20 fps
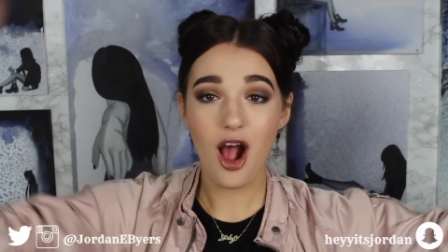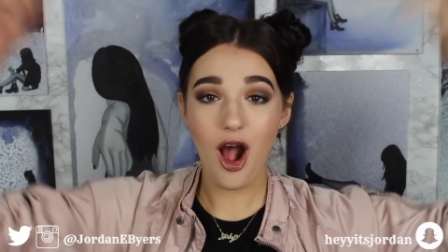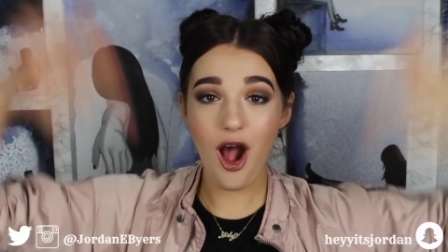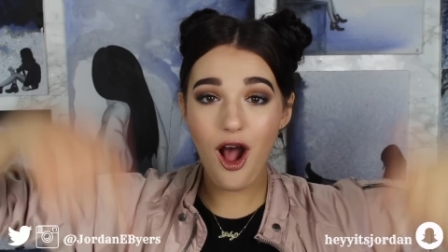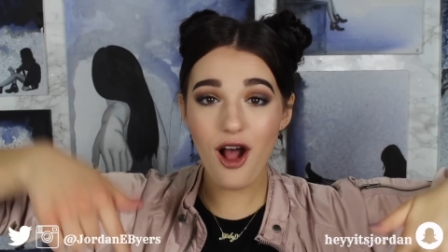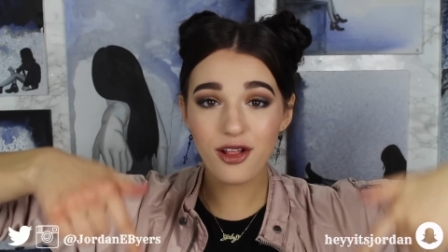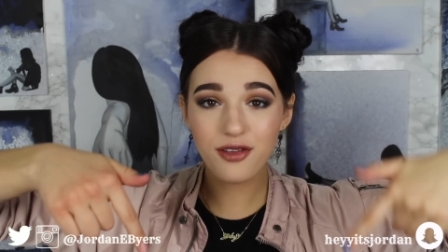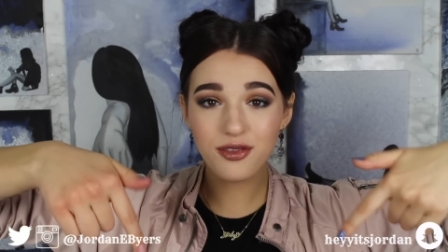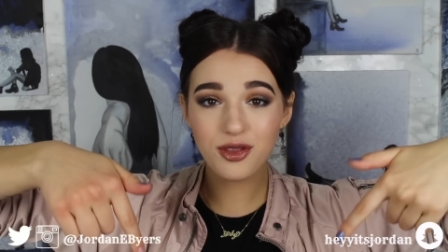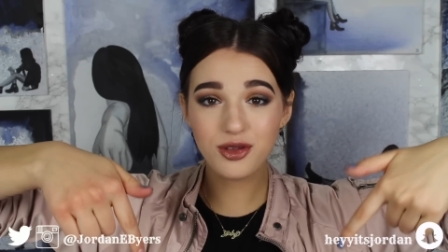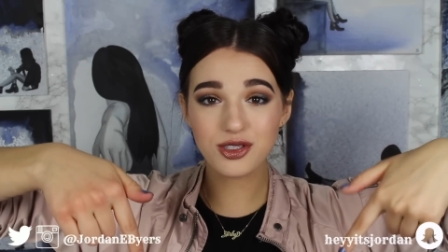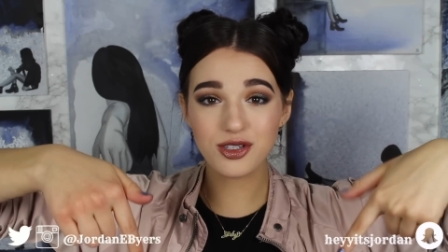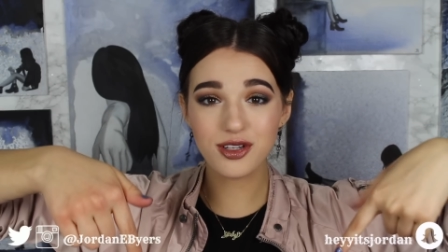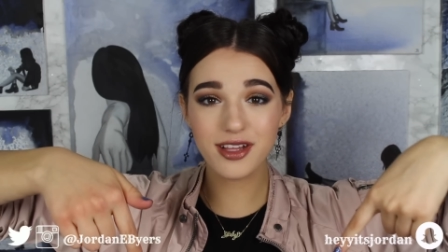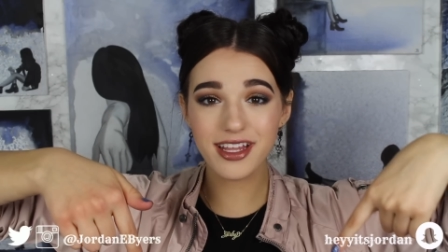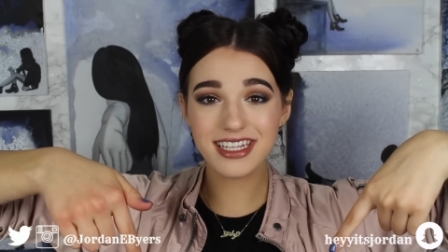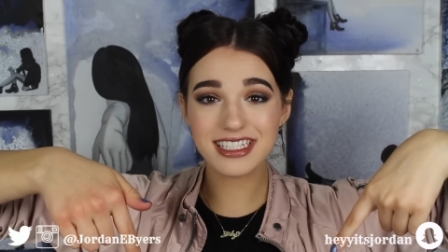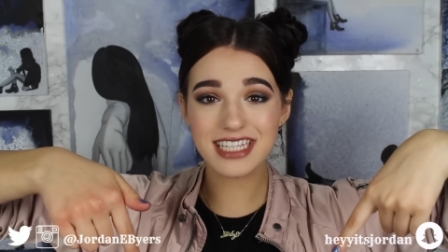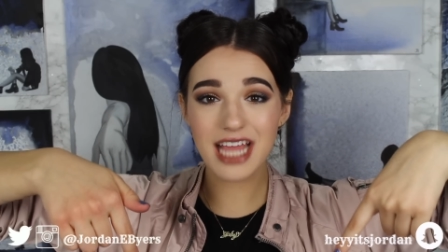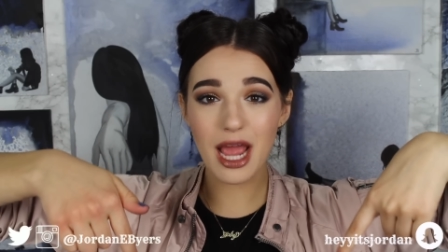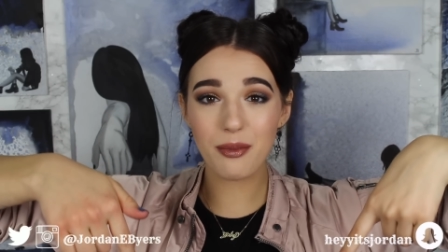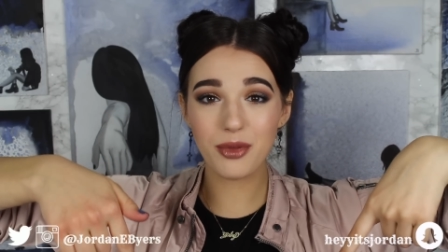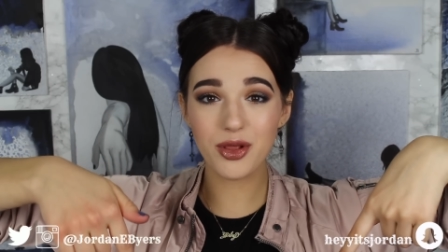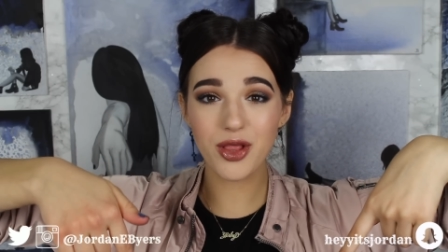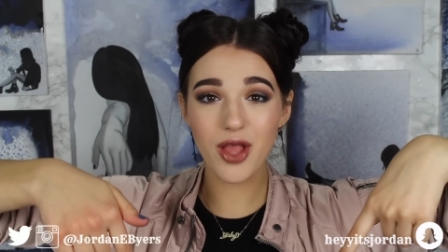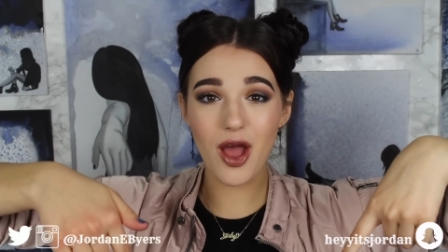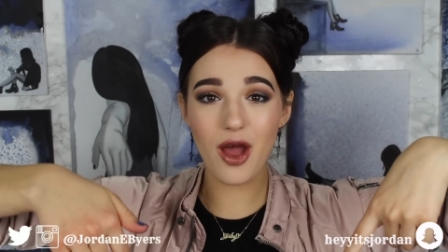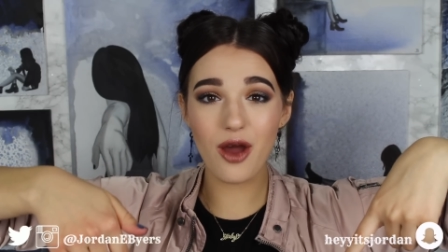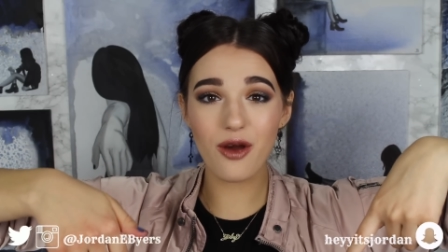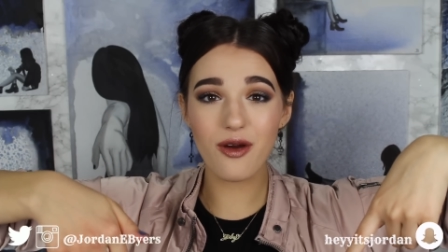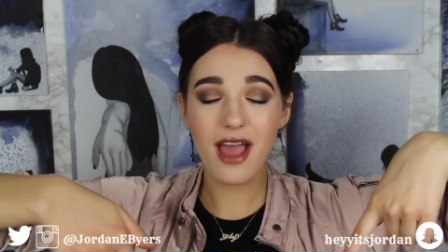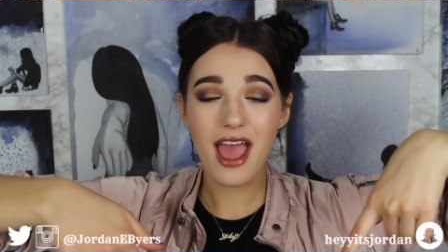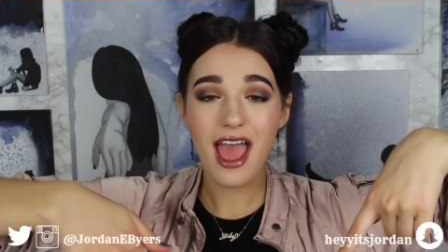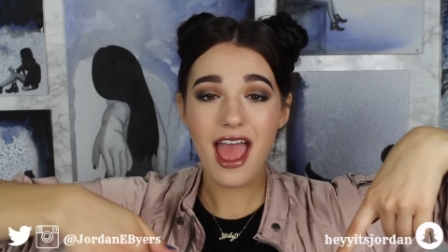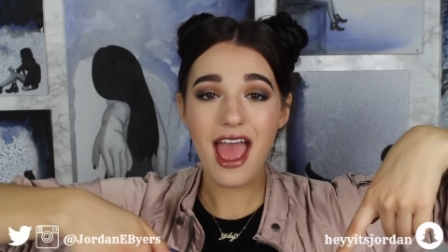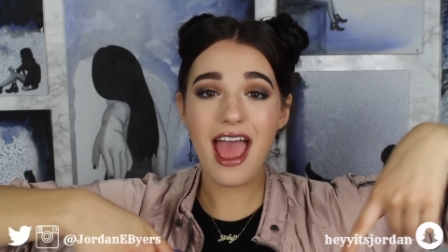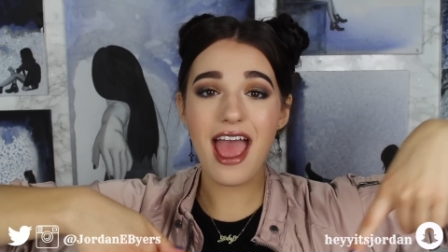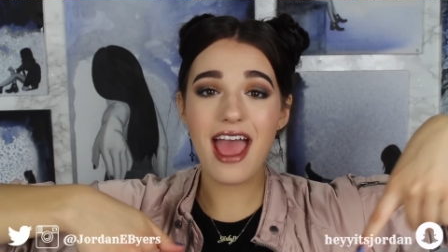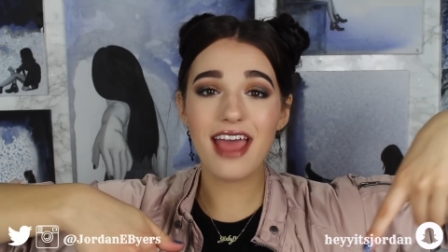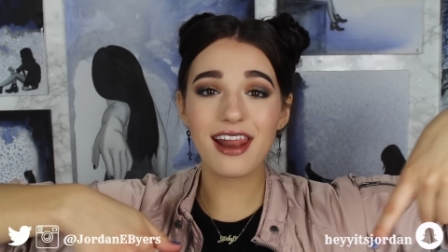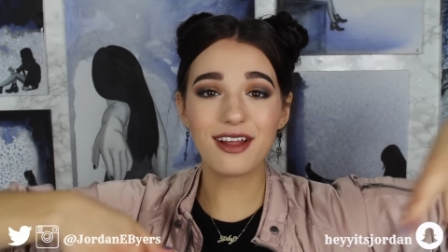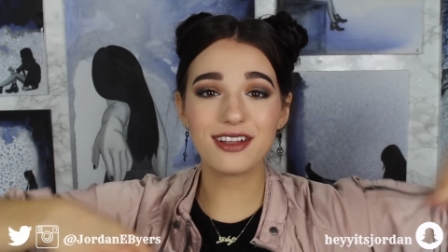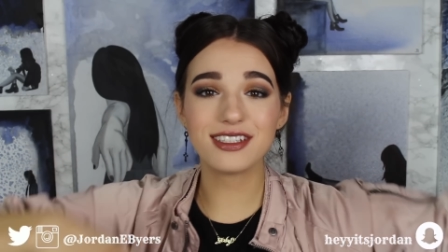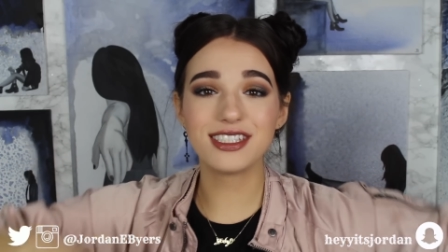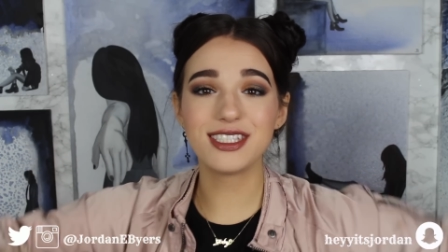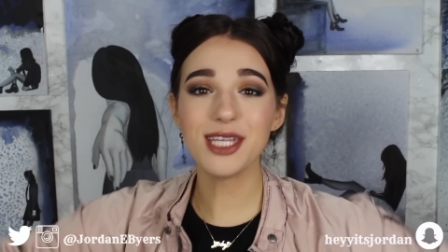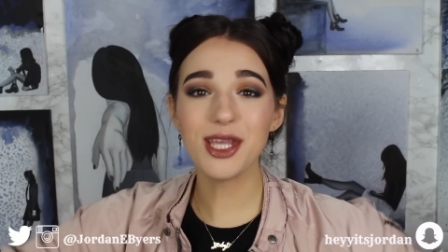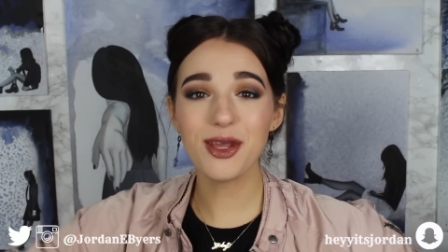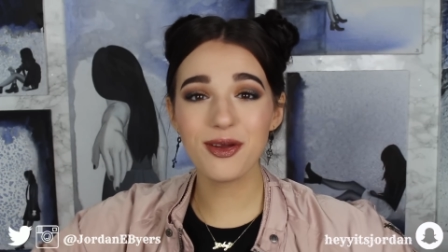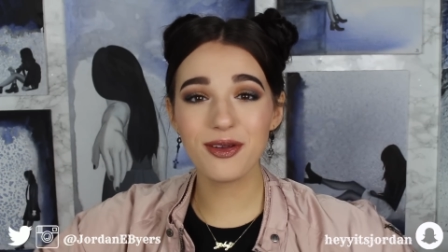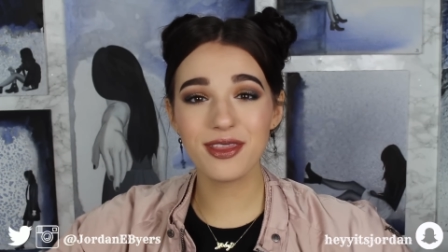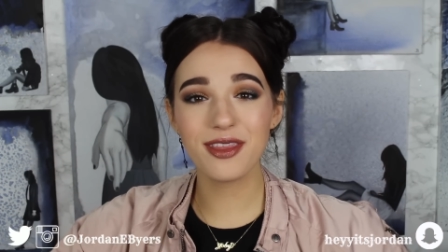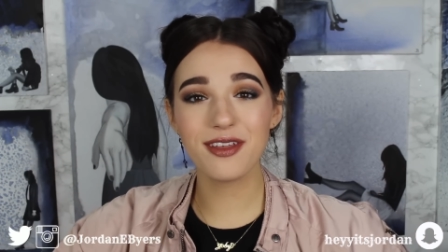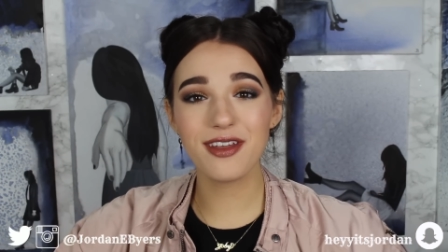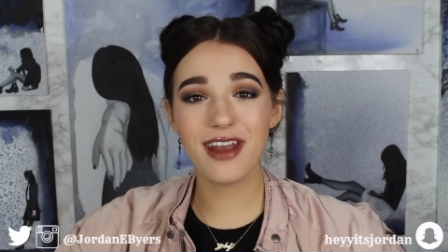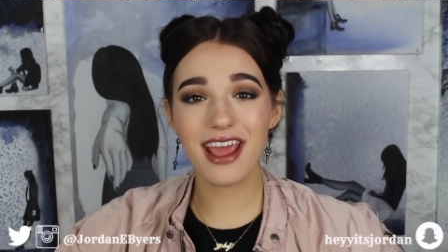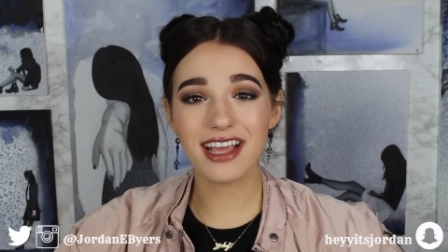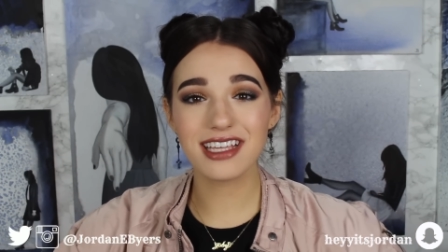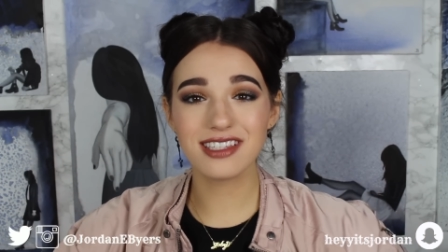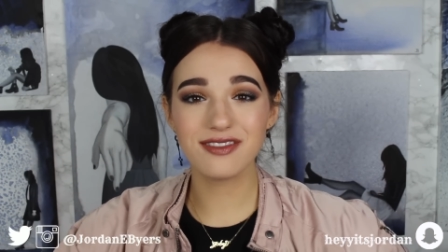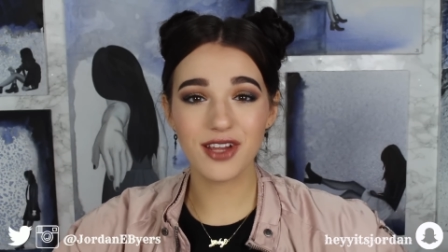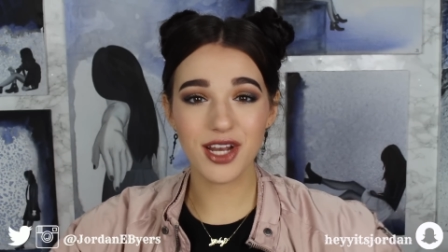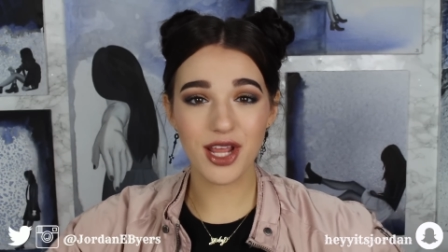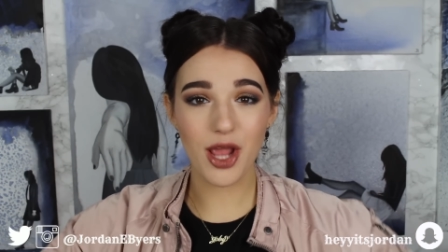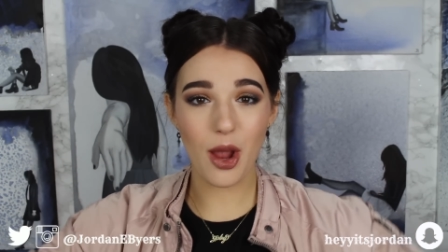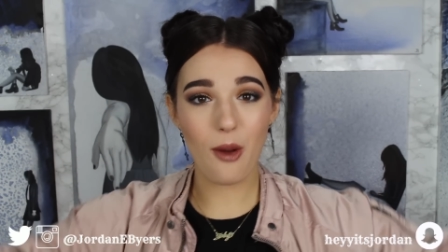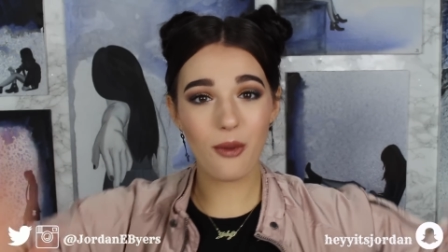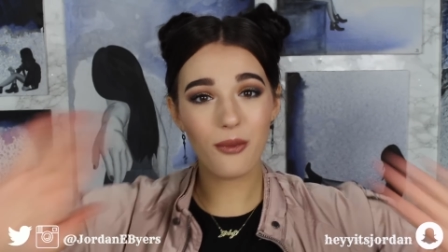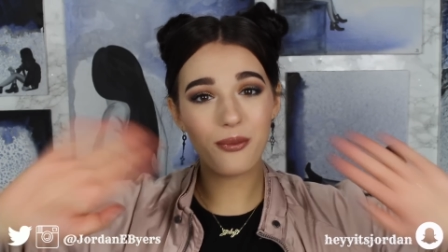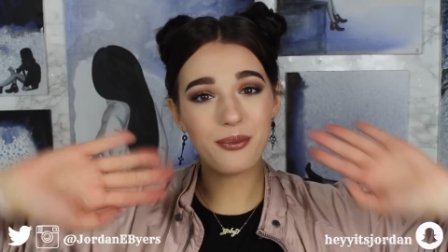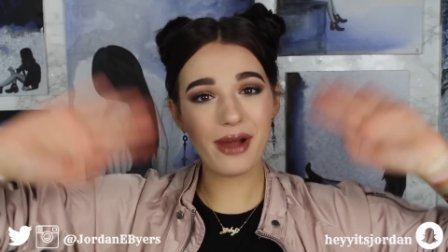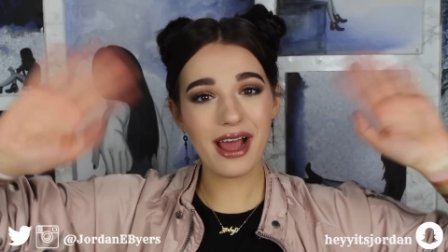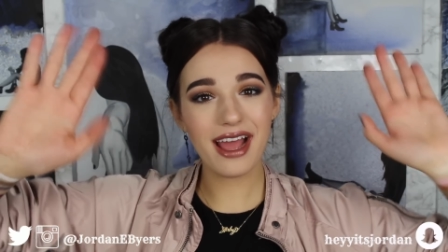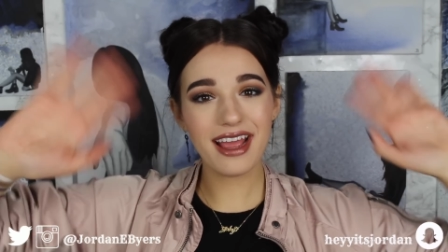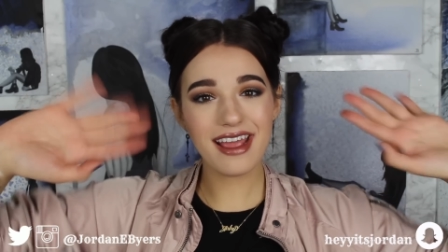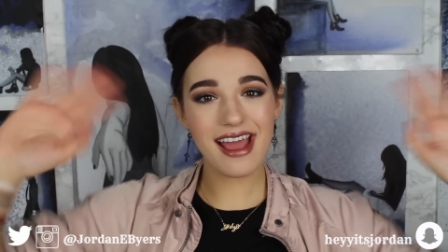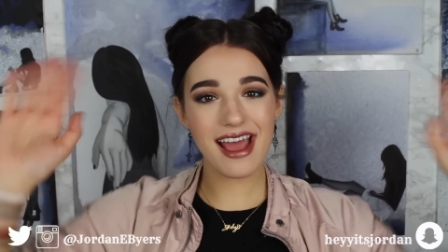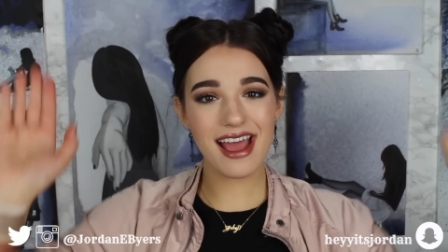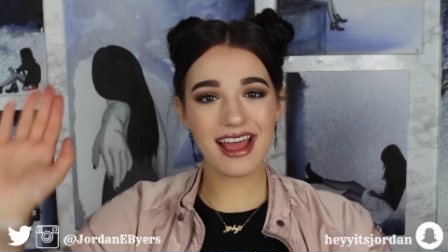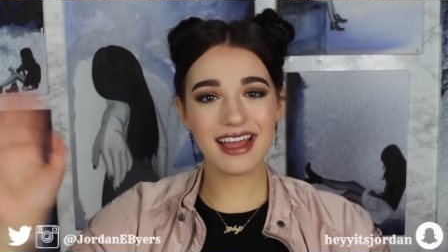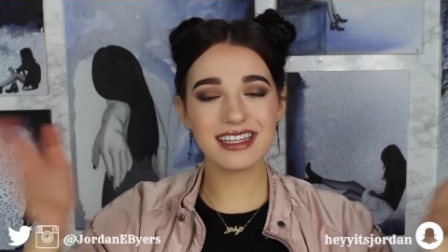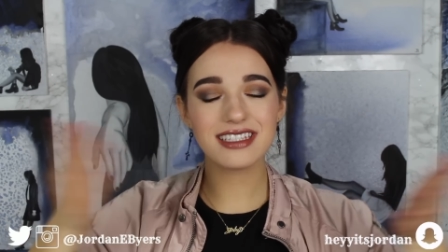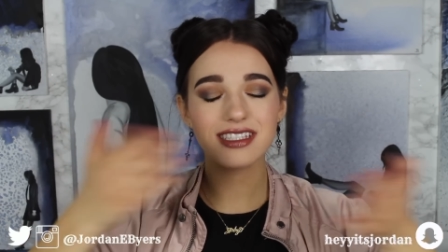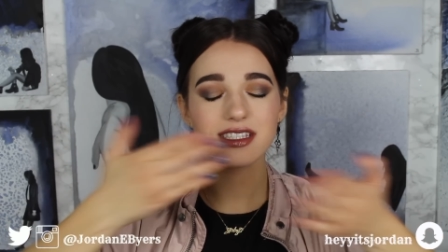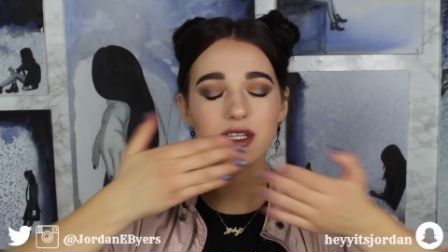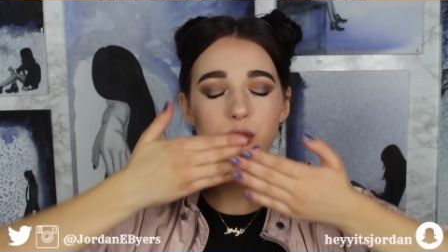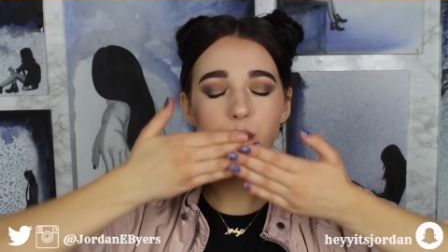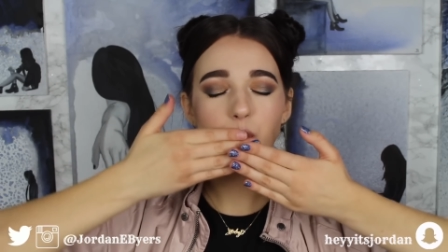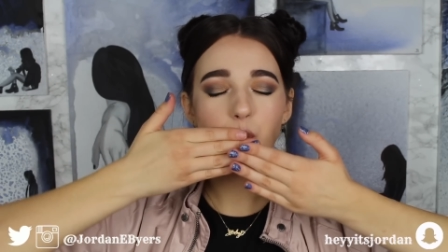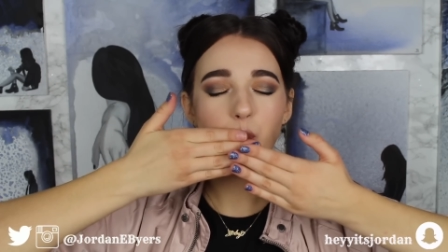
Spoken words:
All of those are linked down below, and I'll see you in the next video. Bye, guys.